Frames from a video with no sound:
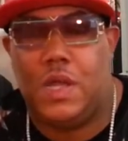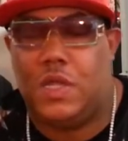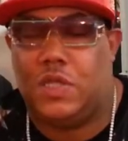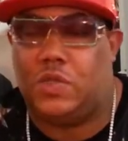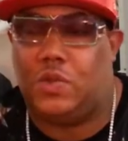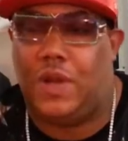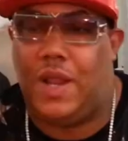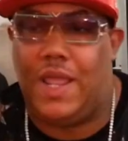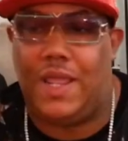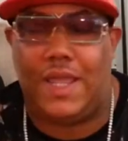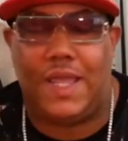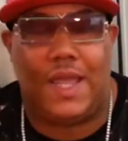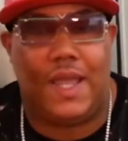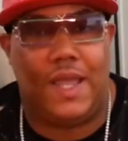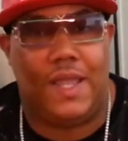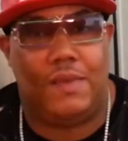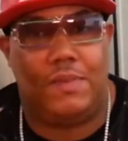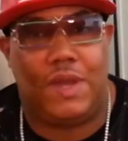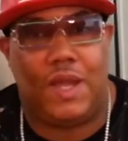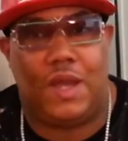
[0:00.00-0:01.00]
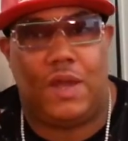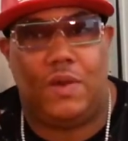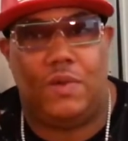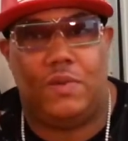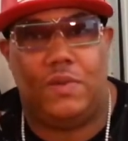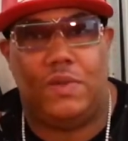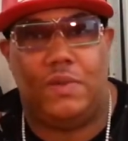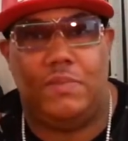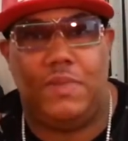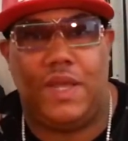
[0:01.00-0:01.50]
So they came
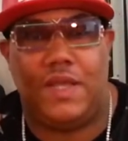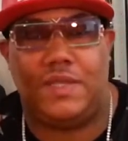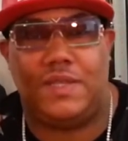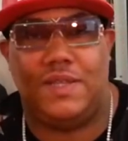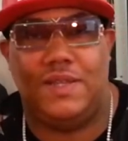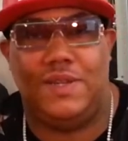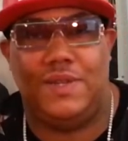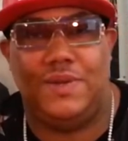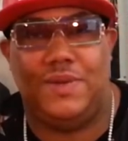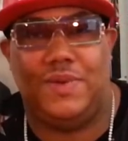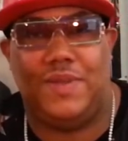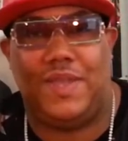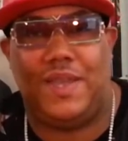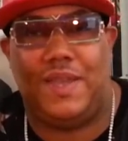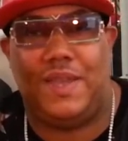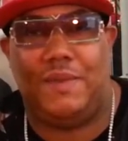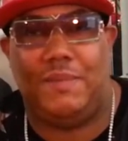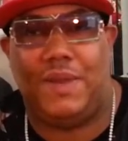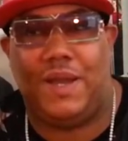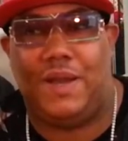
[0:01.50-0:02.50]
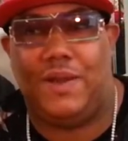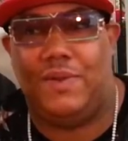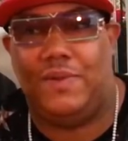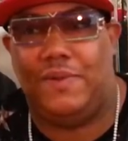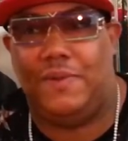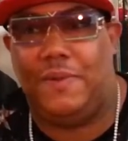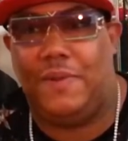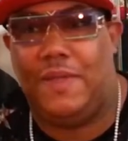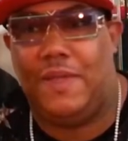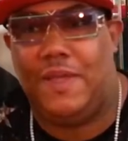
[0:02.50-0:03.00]
out, the Mexican dude came
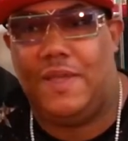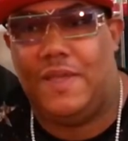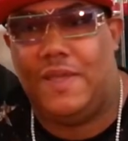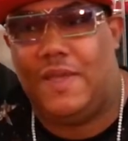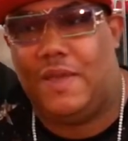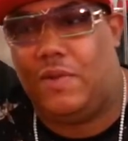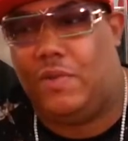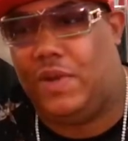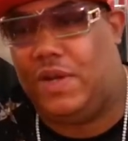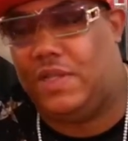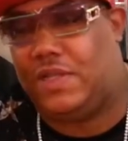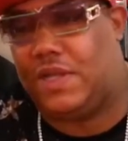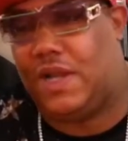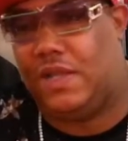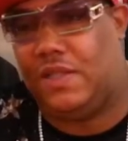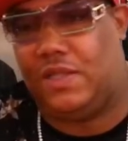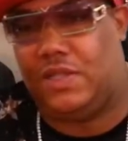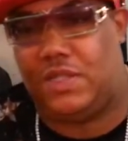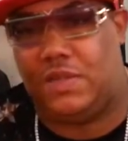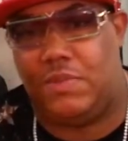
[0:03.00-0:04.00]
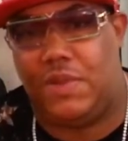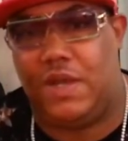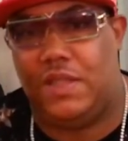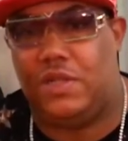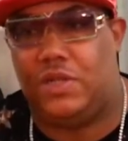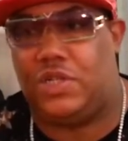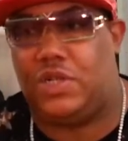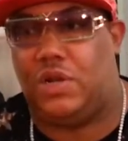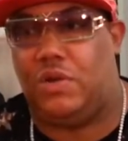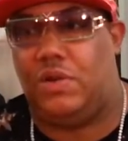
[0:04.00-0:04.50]
out with some
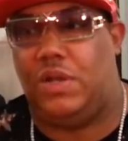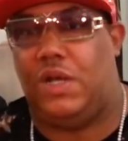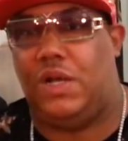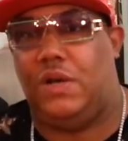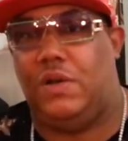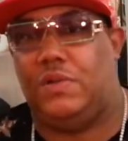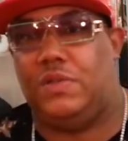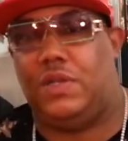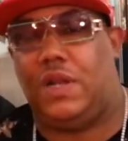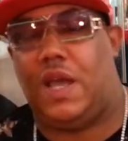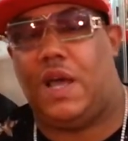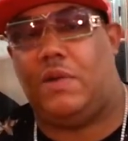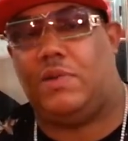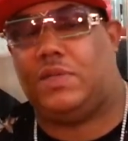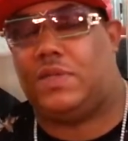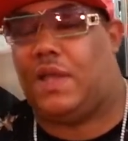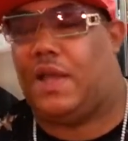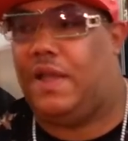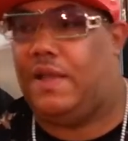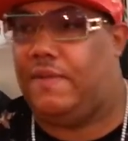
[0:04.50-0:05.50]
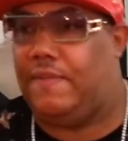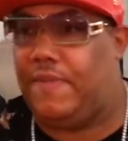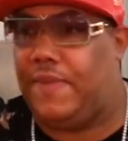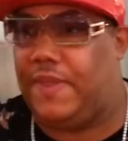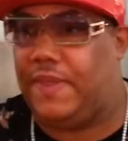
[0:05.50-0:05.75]
other cholos, and I was like,